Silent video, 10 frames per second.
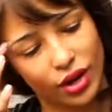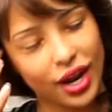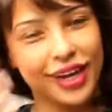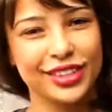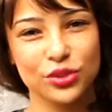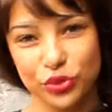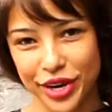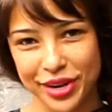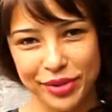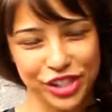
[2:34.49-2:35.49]
And it's
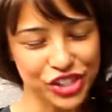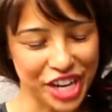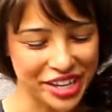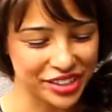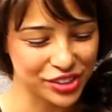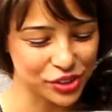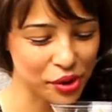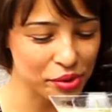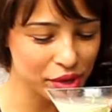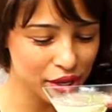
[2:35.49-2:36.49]
already been shaken,
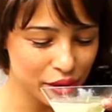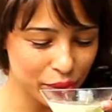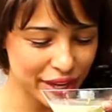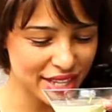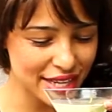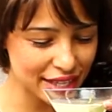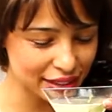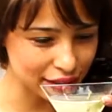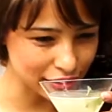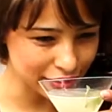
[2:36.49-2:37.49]
so we can
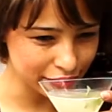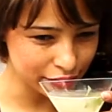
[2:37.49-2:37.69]
taste it.